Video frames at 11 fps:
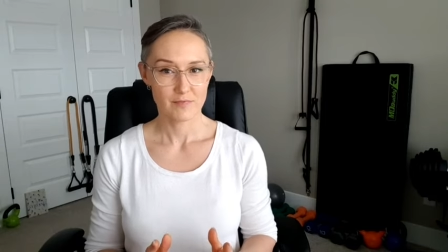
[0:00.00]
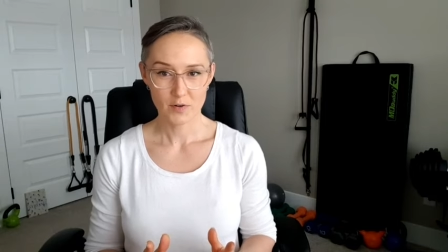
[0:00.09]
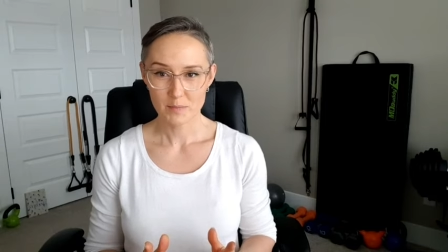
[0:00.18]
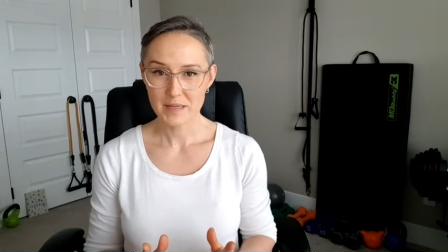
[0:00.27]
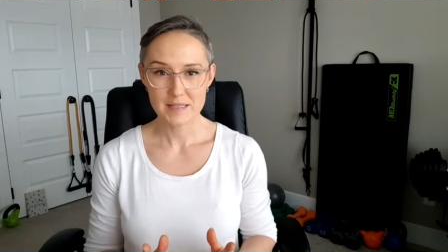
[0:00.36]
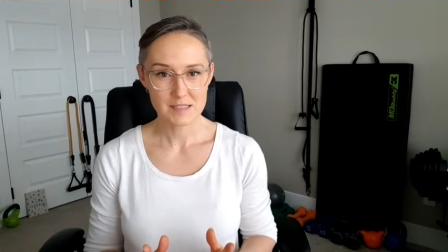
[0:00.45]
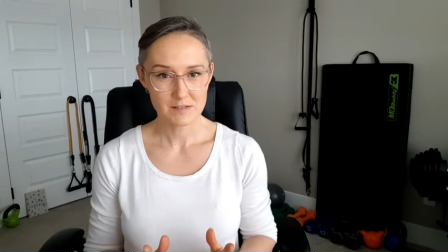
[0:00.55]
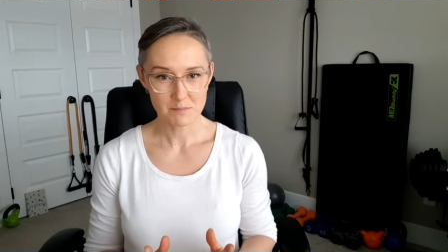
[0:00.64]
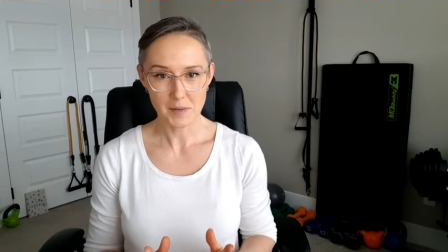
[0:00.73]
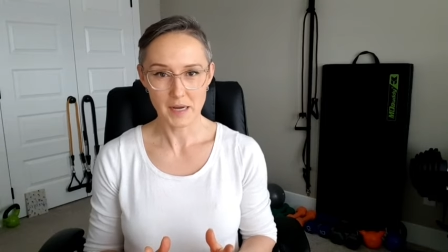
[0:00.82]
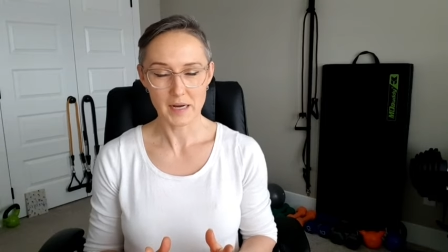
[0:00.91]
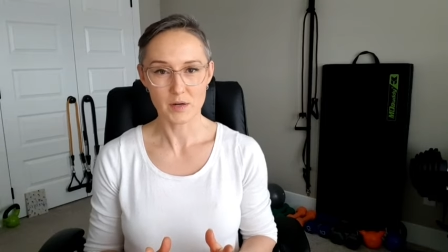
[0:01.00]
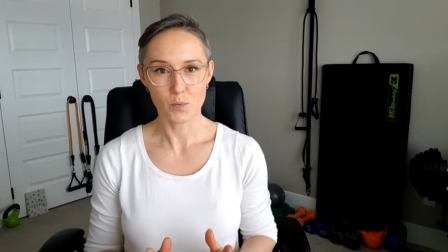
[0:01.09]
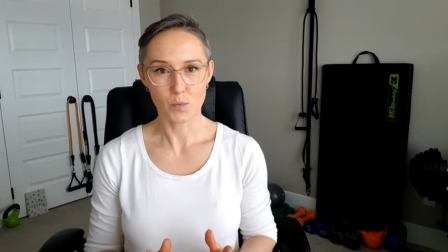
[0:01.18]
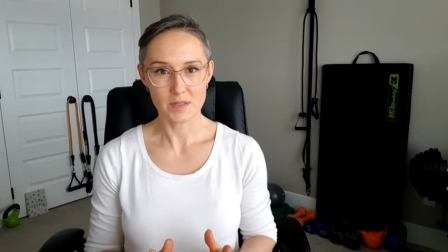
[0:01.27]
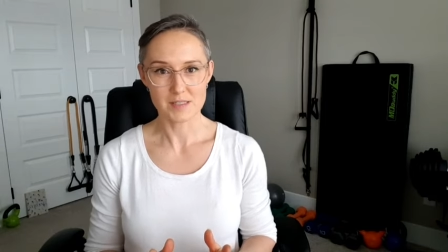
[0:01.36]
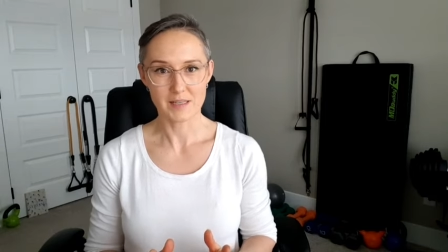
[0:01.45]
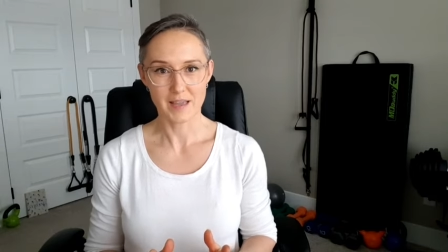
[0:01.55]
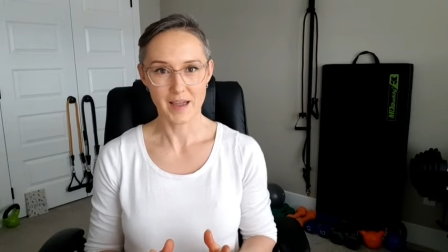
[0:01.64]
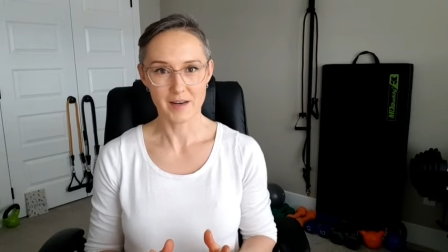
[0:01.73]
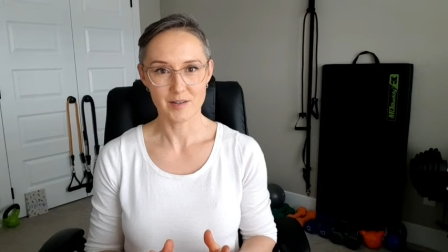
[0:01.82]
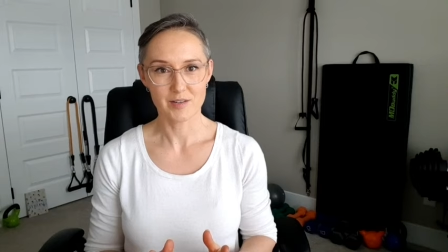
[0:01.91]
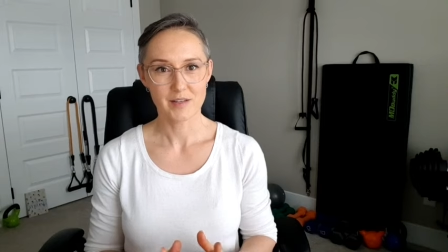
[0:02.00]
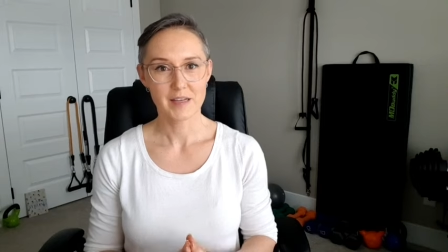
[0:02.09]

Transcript: for peace of mind once again.